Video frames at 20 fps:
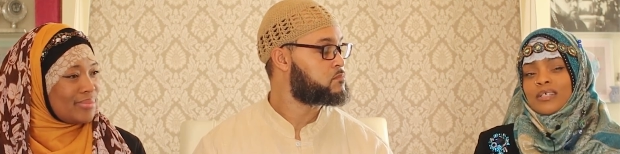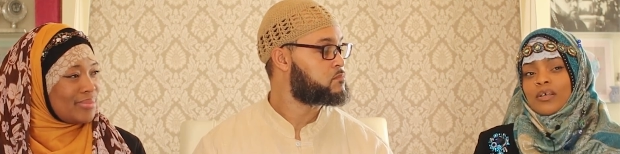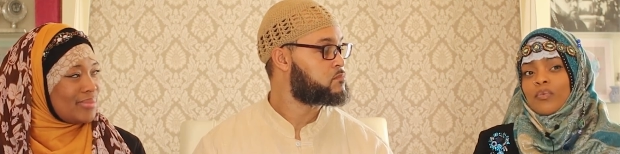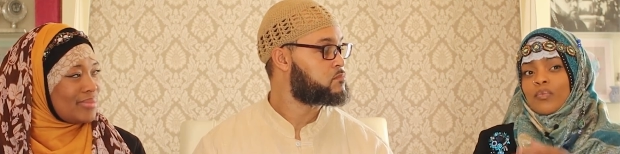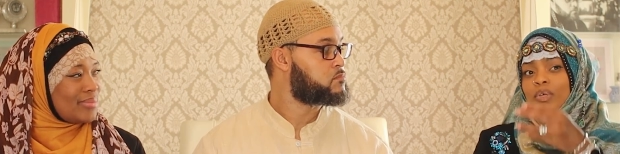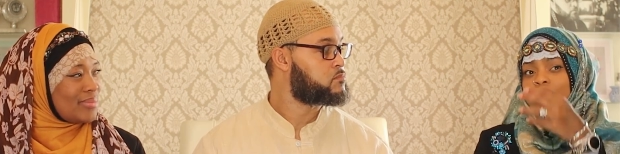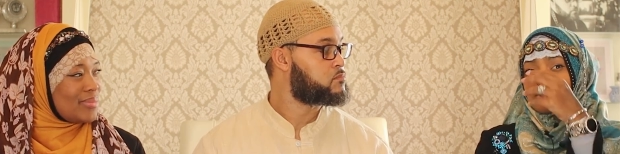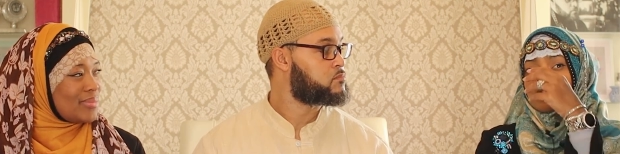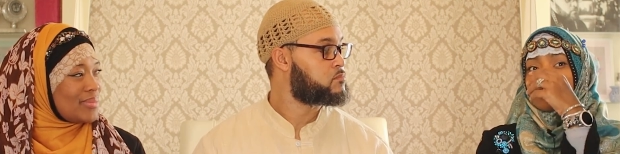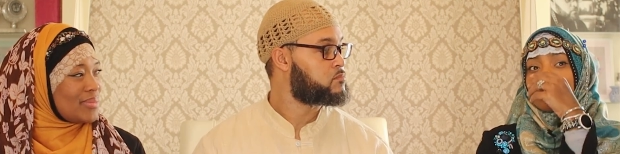
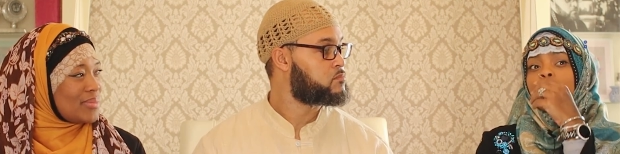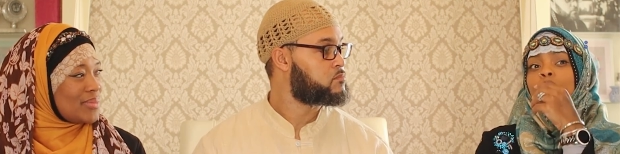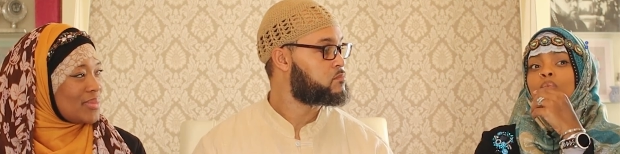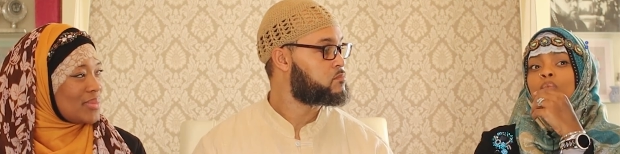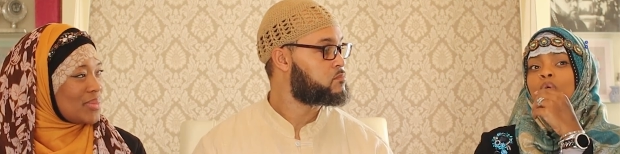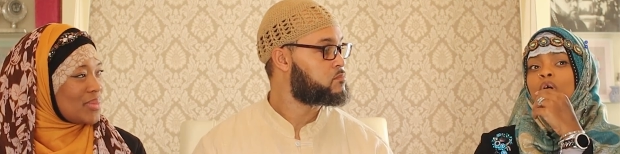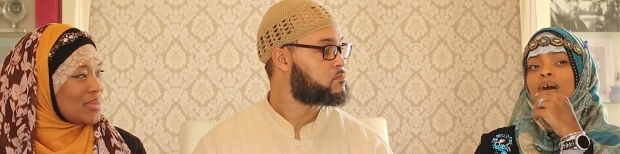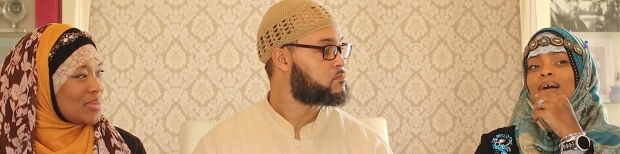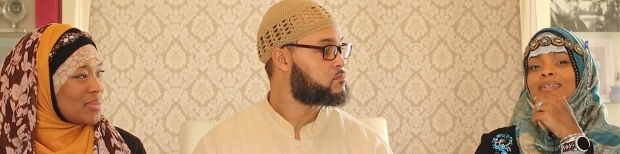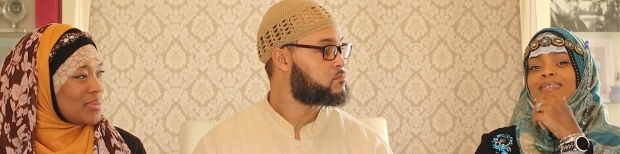Speaker 1: So when you
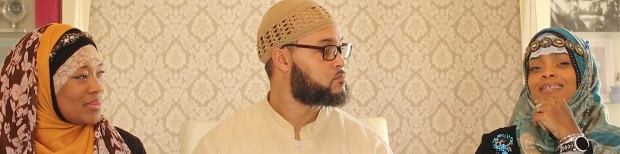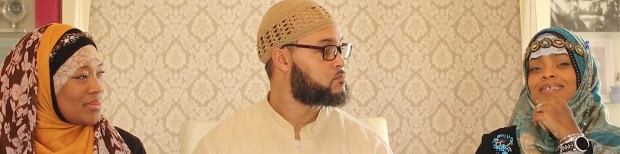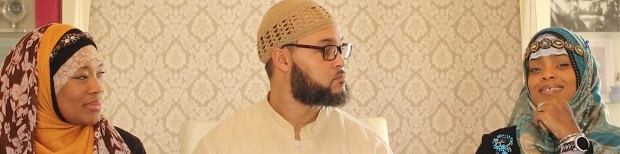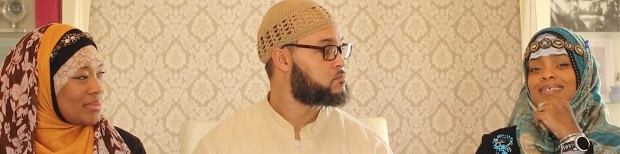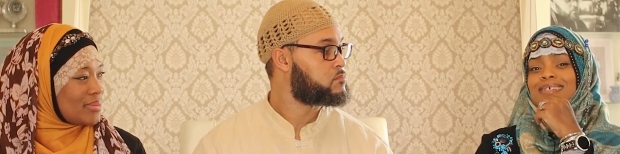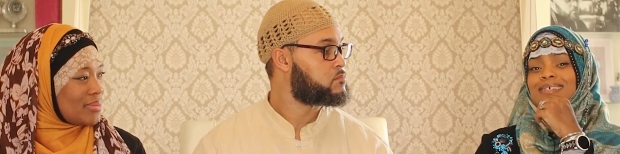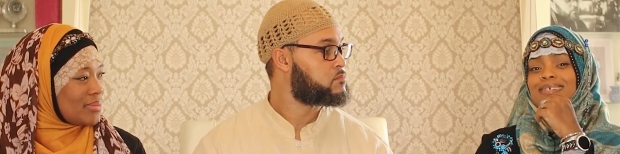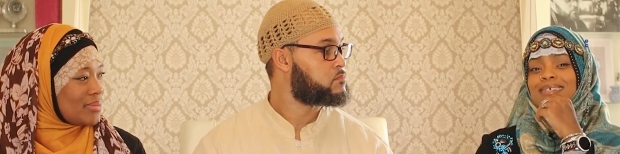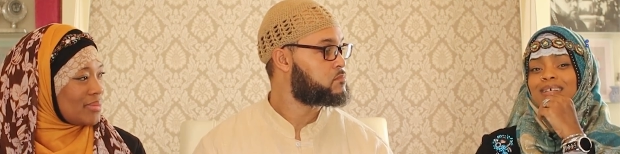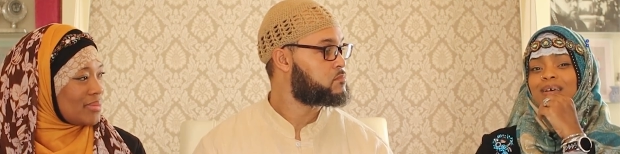don't want
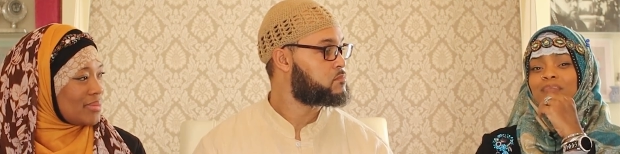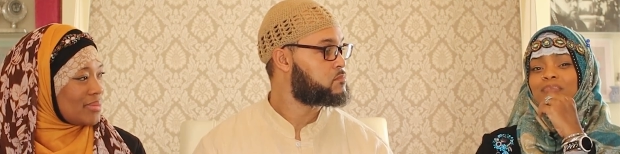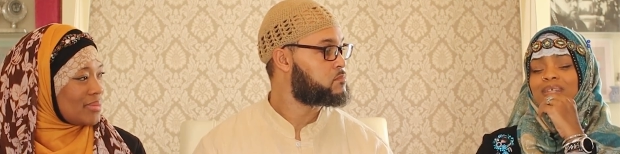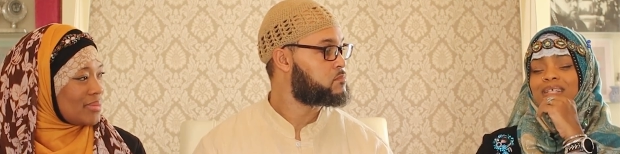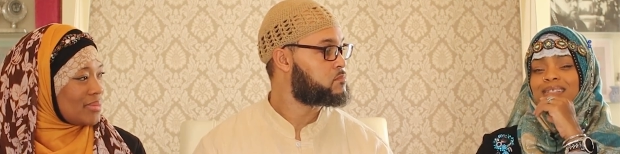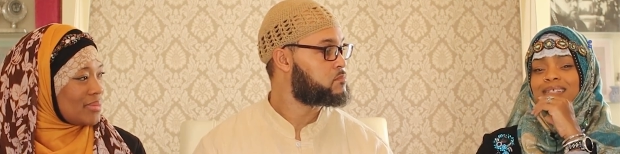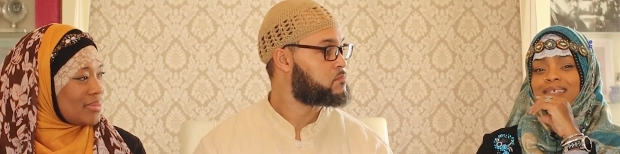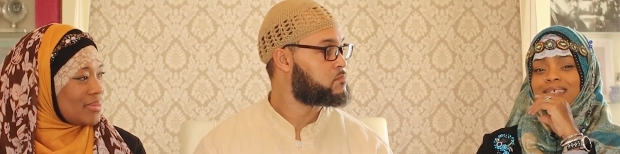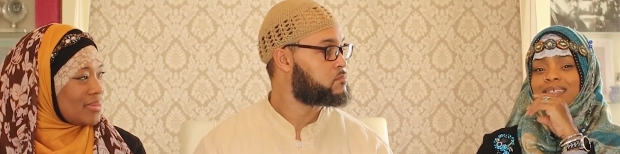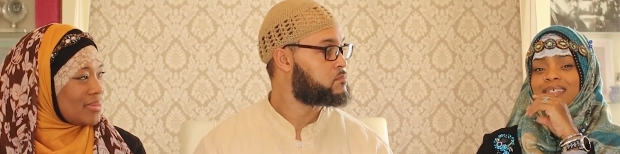to see
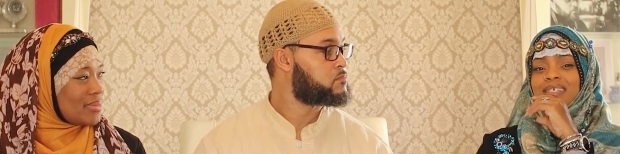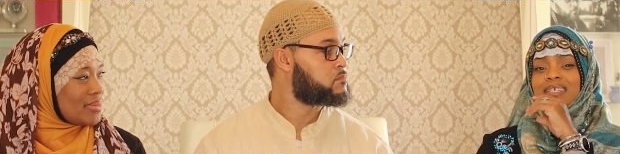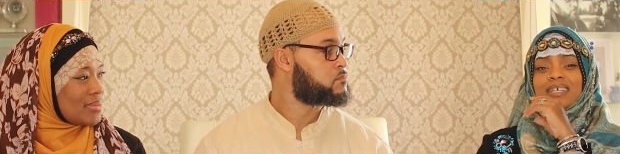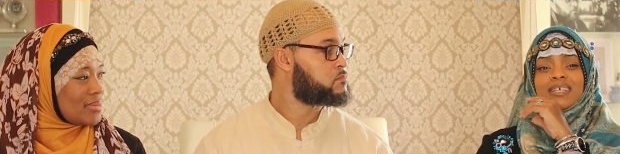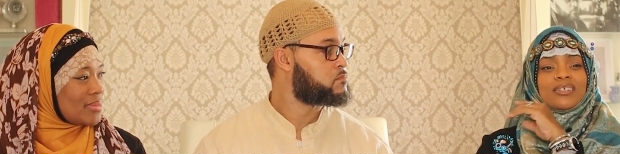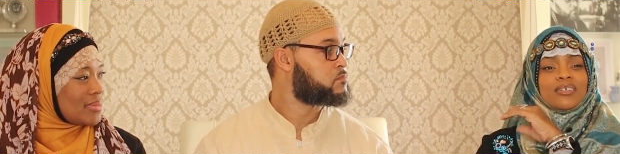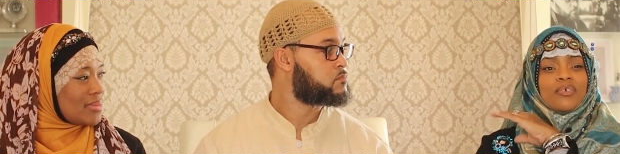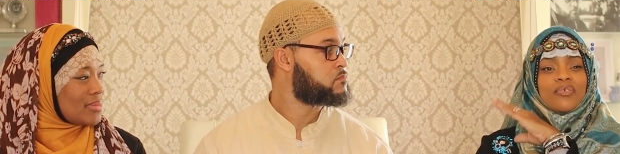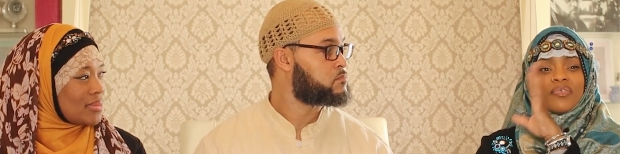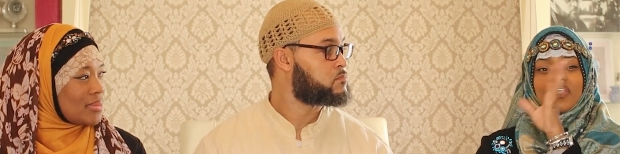something
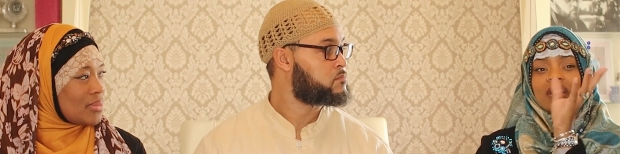succeed,